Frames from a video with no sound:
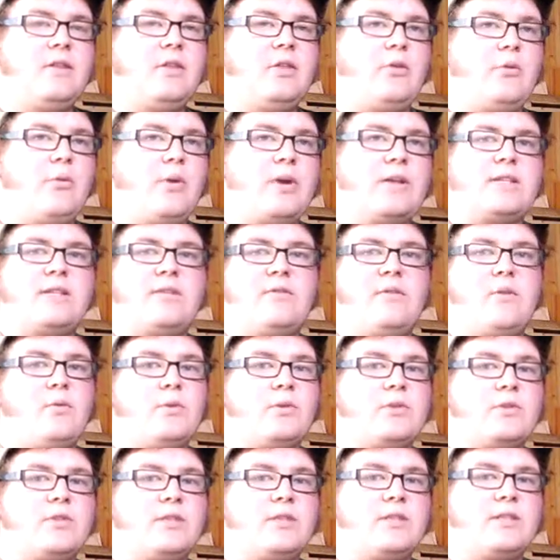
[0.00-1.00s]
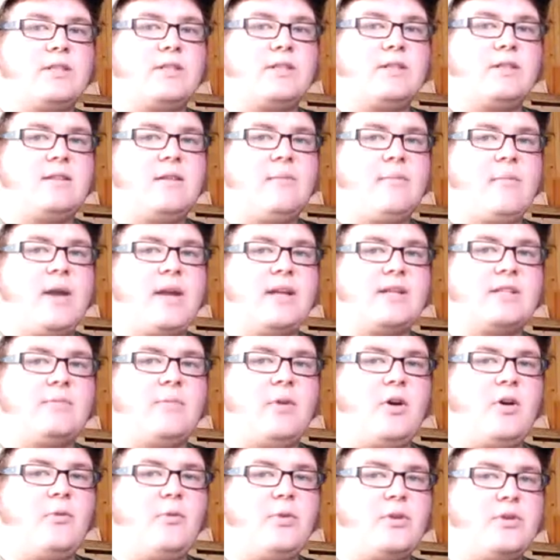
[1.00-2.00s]
the rest of it was just the base
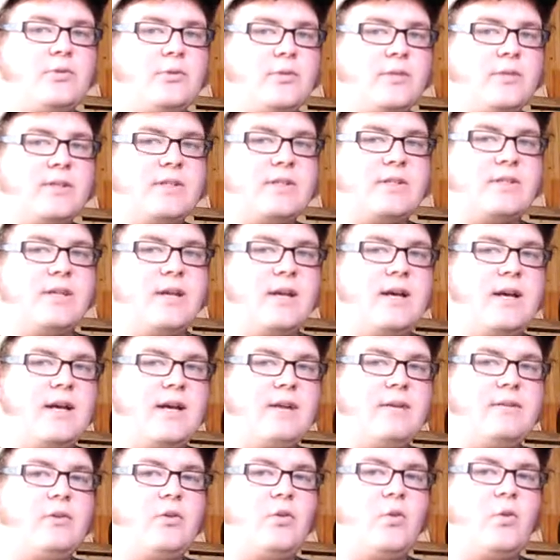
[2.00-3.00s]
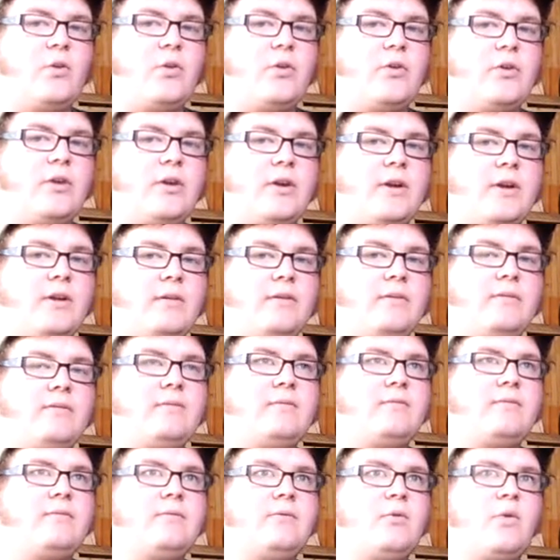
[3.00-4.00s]
malt, which was Northwestern
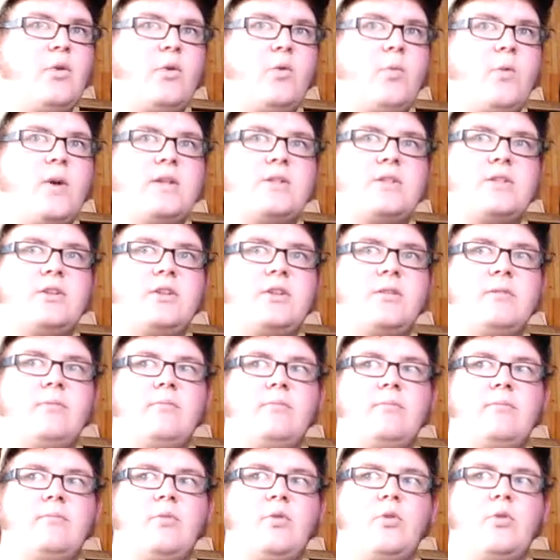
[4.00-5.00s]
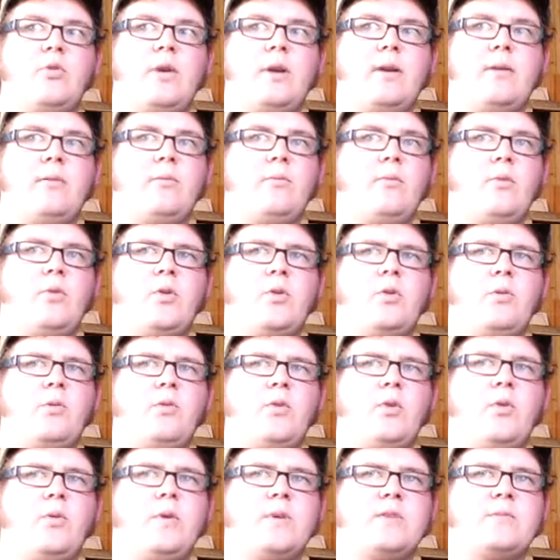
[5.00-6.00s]
Brewing
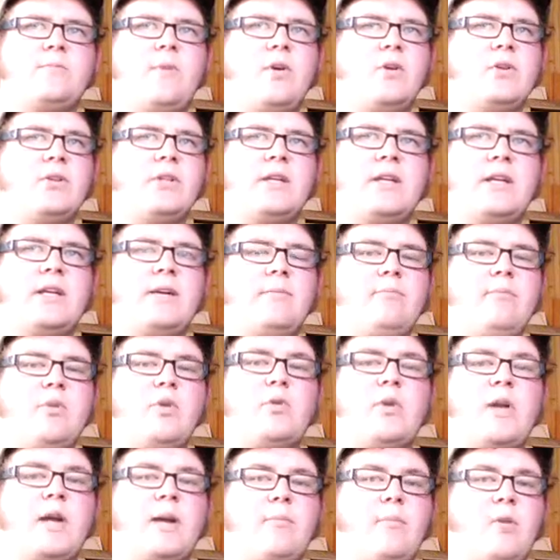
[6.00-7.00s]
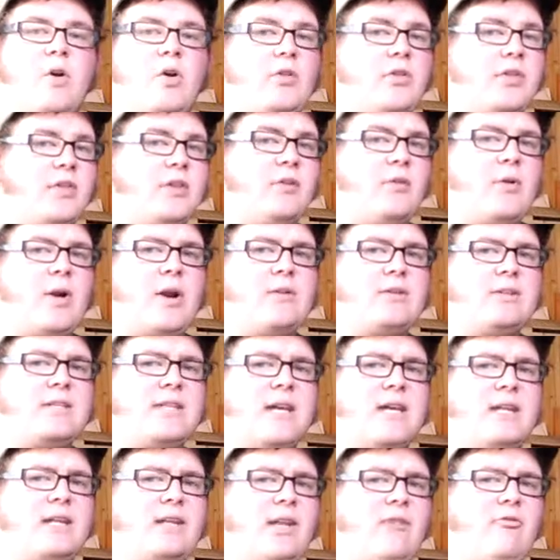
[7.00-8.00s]
Northwest Malting Munich malt, around
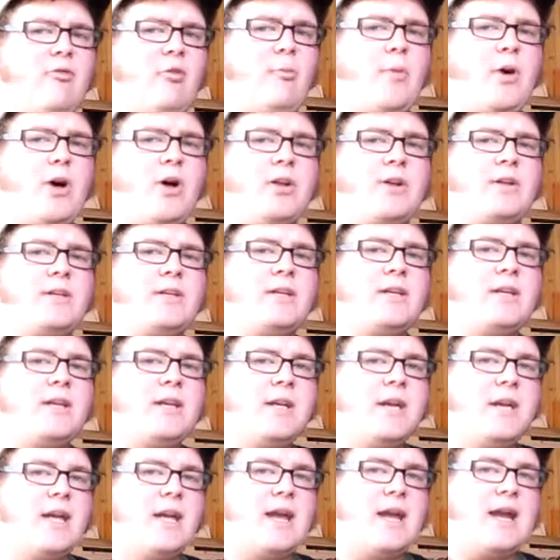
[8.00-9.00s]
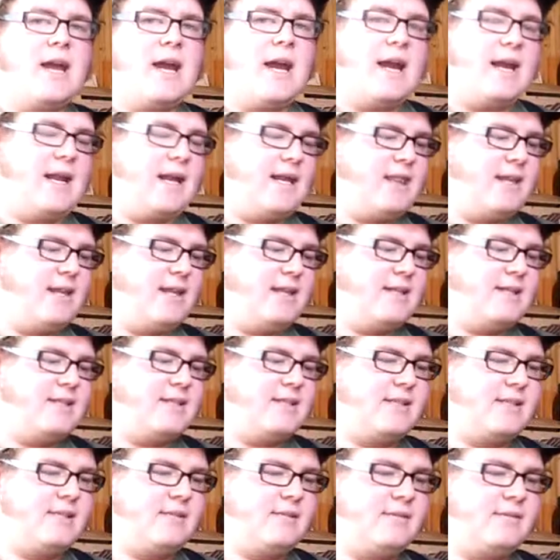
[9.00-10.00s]
10 level bond. And I think
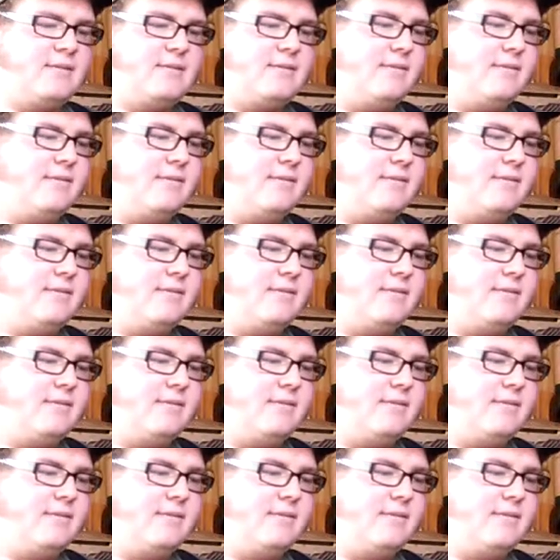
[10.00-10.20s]
this